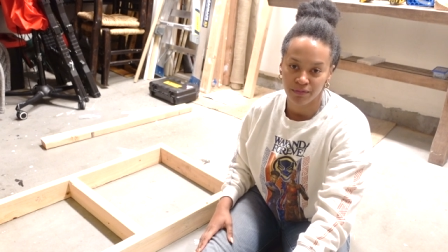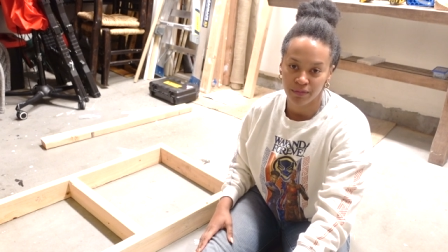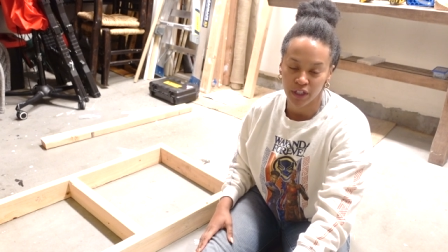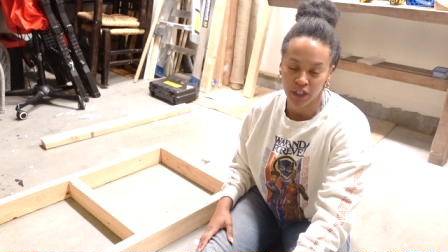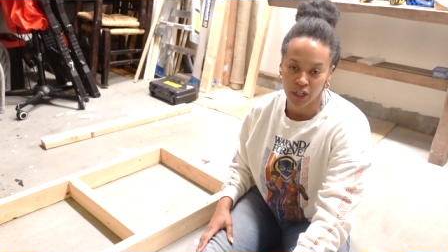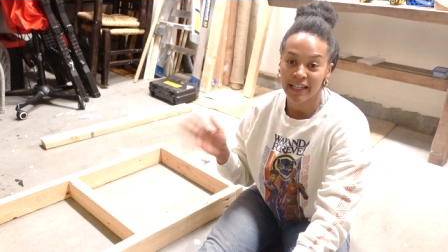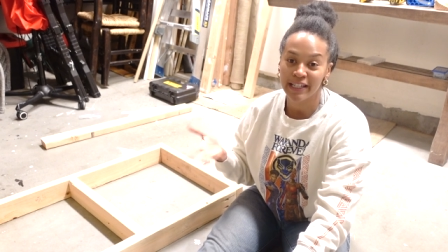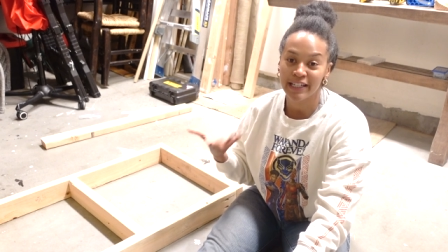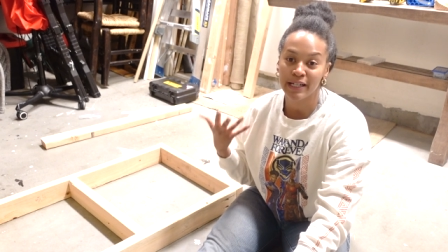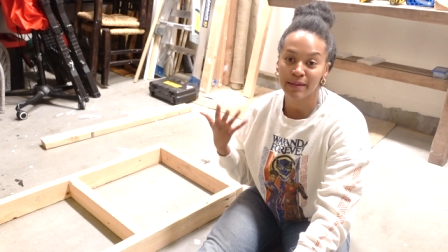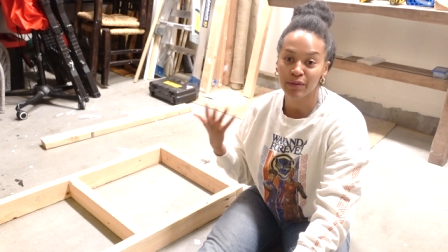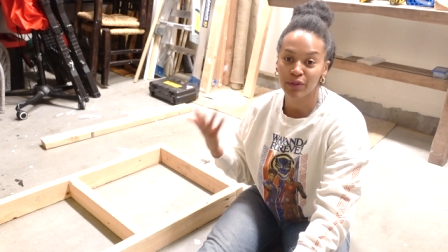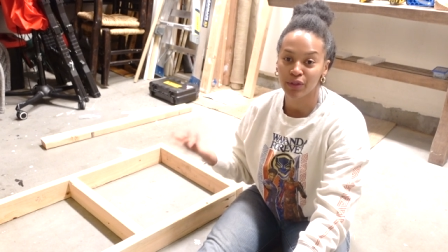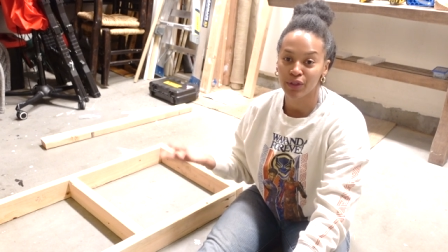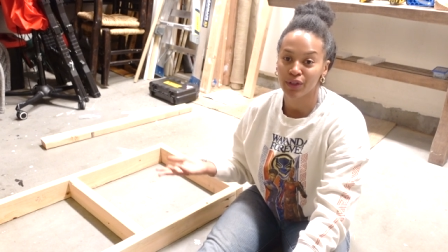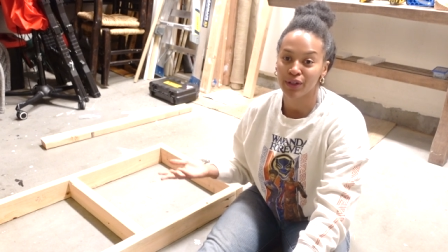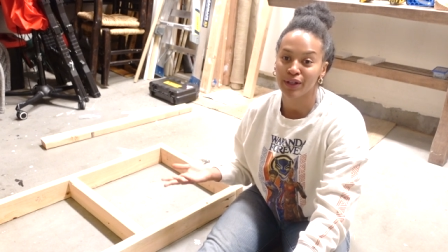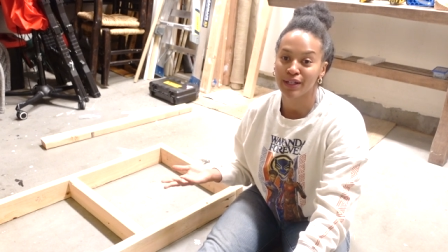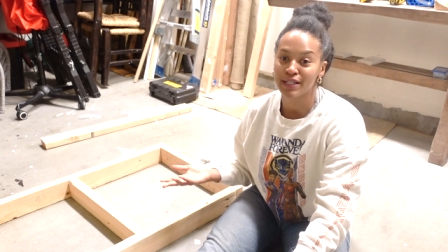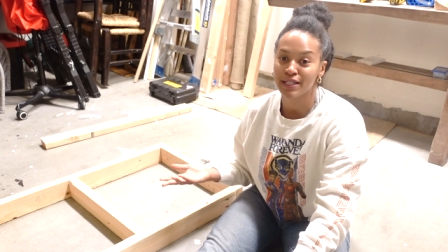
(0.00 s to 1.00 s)
you know, anytime you're
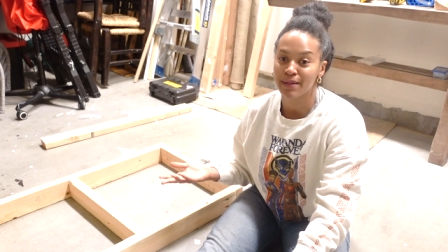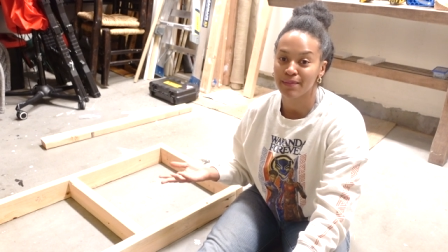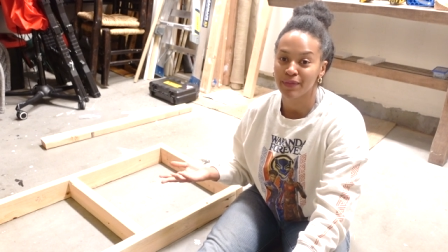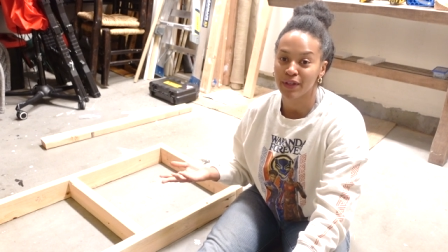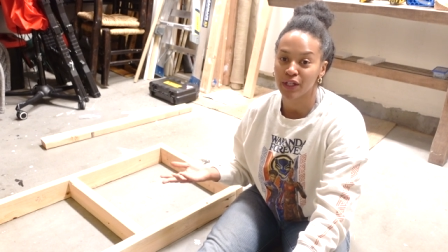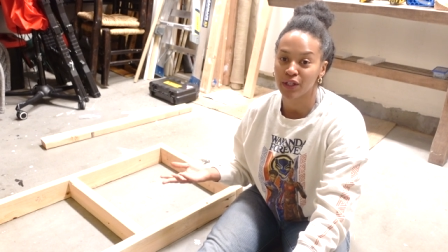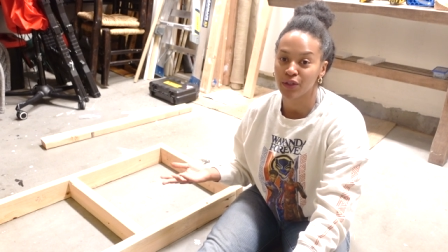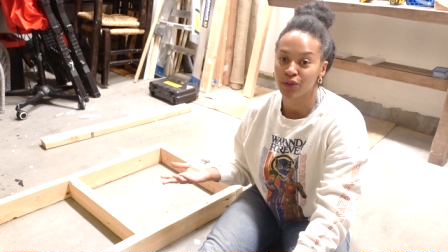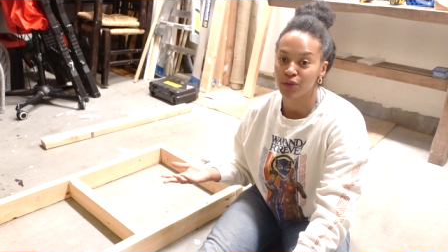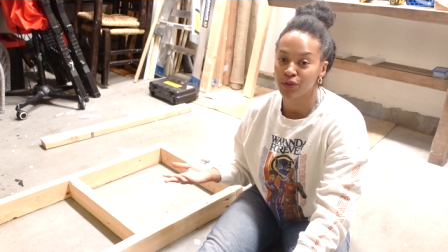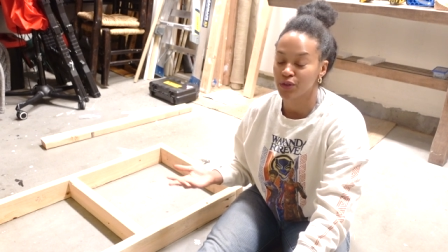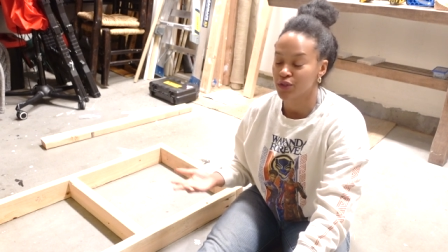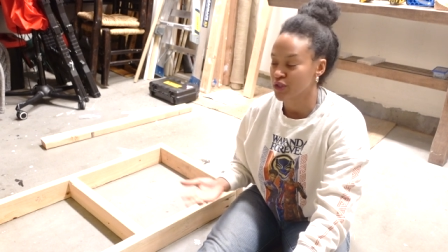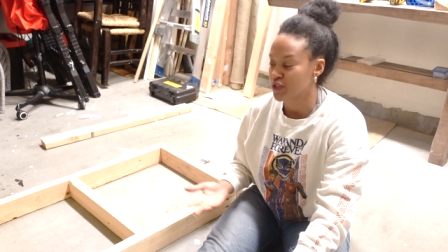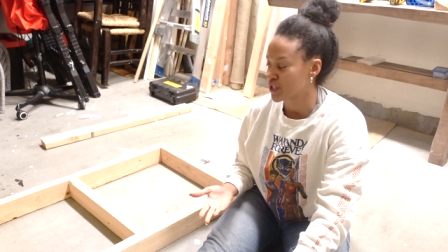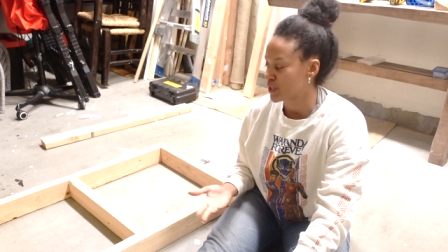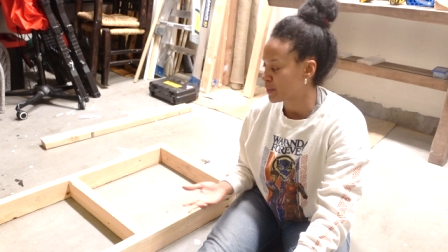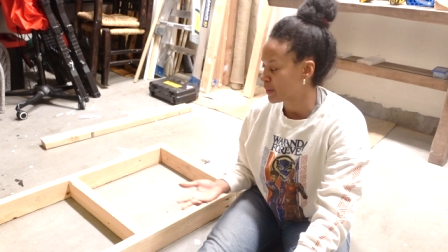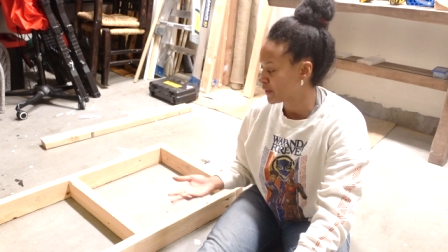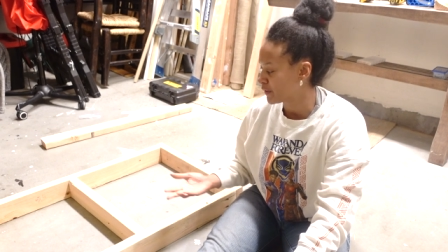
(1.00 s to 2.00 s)
learning something new, there's
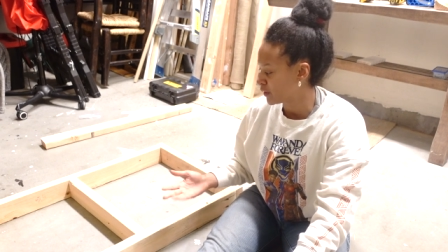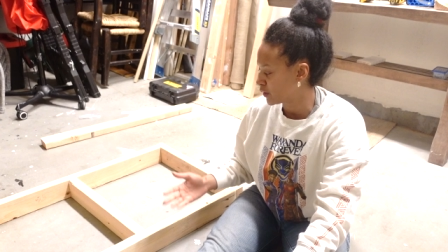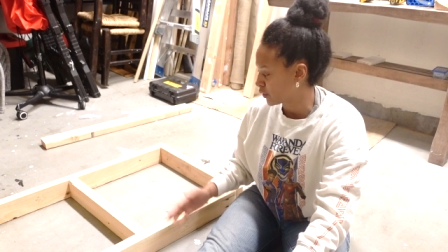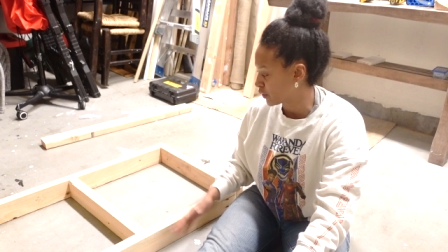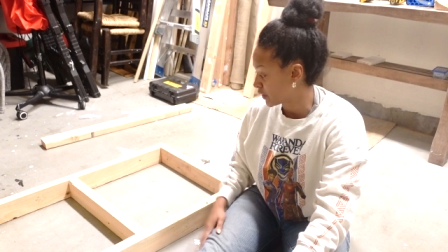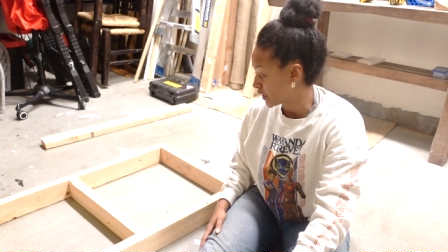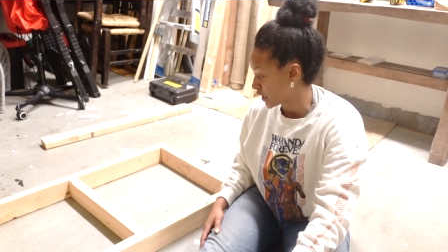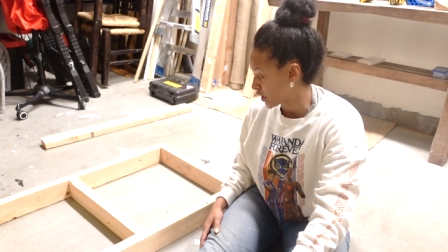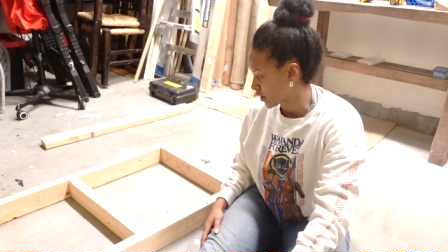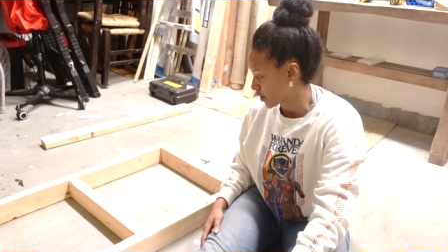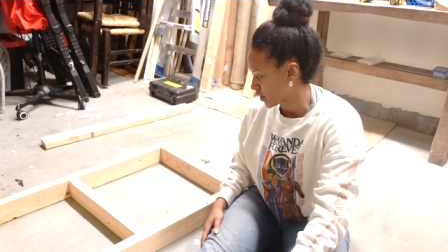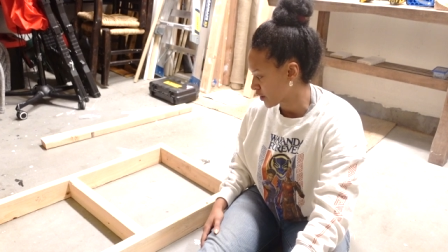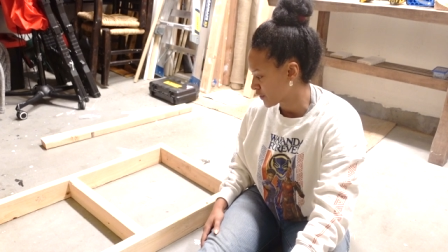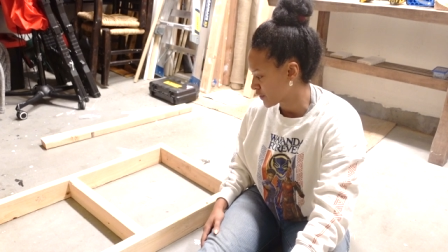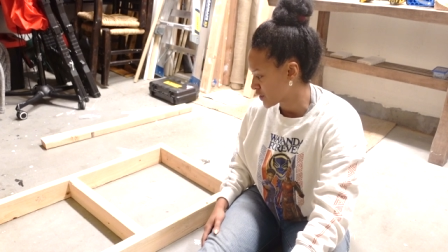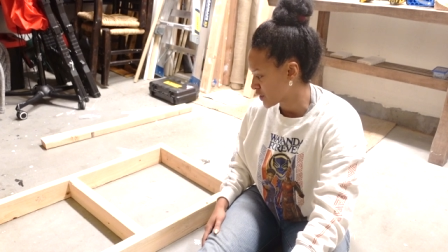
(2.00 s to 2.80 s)
just a bit of a learning curve.